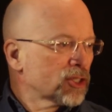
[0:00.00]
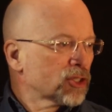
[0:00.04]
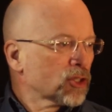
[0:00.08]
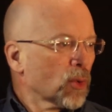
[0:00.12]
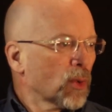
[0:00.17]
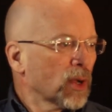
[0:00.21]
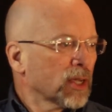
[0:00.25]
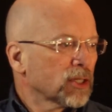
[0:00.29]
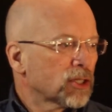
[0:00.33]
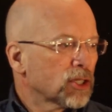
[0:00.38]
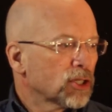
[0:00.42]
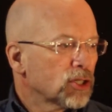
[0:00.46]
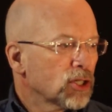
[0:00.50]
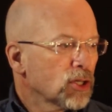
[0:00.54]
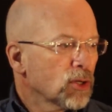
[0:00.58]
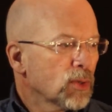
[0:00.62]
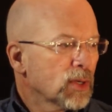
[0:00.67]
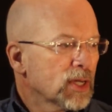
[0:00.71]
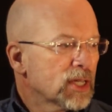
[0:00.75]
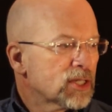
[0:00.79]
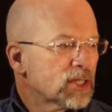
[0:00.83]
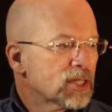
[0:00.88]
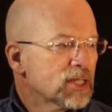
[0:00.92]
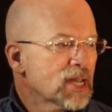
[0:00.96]
it's going to do
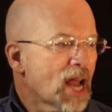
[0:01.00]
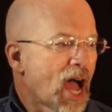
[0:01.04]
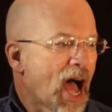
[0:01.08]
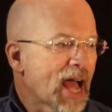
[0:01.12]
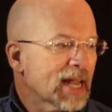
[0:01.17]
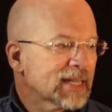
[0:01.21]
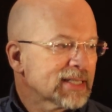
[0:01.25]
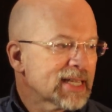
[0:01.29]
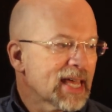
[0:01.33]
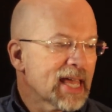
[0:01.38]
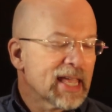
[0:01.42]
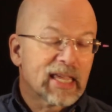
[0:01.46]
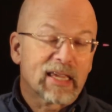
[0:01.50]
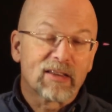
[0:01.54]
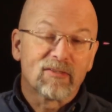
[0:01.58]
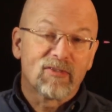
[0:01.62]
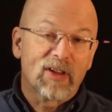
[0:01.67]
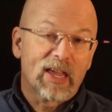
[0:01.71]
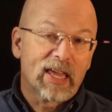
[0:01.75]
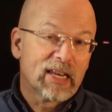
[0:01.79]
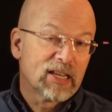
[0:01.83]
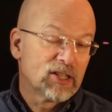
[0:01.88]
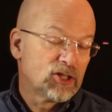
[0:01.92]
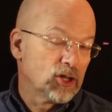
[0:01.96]
is not take
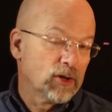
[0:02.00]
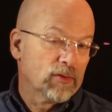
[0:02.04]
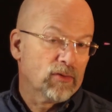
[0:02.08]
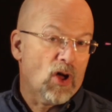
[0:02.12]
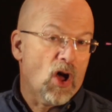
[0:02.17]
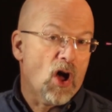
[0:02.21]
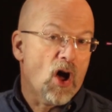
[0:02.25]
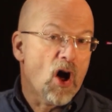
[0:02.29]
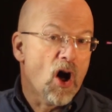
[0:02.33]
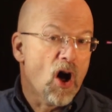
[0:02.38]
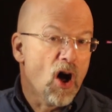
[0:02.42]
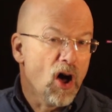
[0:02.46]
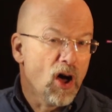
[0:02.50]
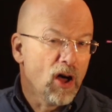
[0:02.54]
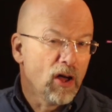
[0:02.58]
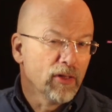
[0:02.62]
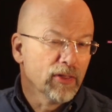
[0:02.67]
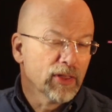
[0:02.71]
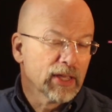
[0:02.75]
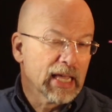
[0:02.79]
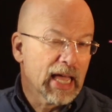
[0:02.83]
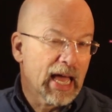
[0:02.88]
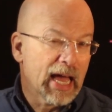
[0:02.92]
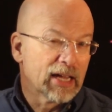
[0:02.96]
advantage of all
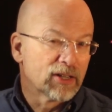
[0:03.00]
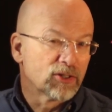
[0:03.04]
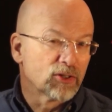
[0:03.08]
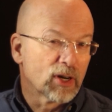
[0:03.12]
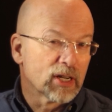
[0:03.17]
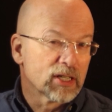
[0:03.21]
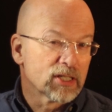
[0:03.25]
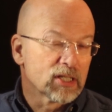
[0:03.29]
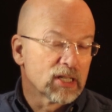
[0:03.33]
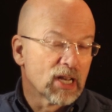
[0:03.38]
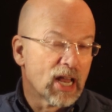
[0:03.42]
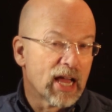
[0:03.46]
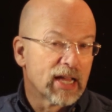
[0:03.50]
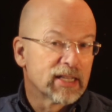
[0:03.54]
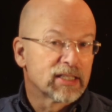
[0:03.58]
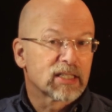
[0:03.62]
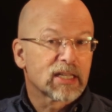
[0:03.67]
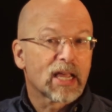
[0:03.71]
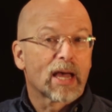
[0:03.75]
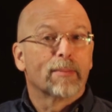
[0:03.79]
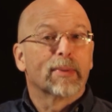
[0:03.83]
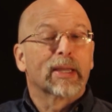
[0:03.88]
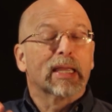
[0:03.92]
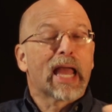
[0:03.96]
the address lines
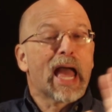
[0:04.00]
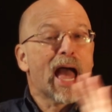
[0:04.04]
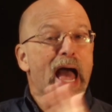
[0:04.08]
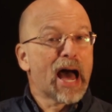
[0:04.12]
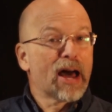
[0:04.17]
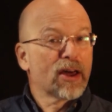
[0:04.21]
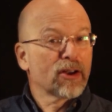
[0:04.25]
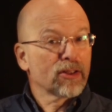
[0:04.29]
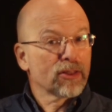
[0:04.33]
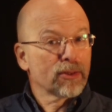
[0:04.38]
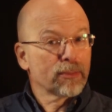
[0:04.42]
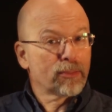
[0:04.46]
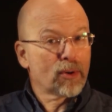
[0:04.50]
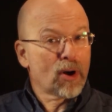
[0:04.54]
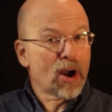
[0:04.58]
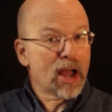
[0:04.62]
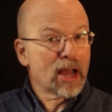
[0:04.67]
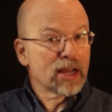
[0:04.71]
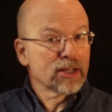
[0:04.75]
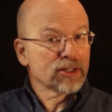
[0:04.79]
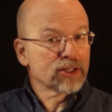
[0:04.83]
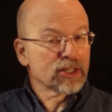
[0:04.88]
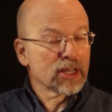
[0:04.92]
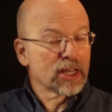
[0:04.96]
coming out of the
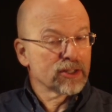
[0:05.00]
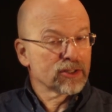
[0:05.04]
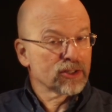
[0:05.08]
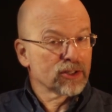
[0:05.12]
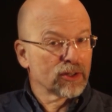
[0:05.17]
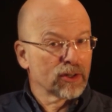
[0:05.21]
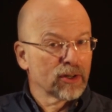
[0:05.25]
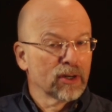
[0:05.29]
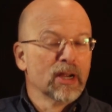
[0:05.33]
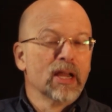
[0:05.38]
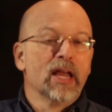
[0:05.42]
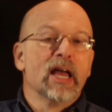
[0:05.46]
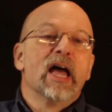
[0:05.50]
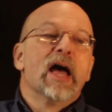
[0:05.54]
processor,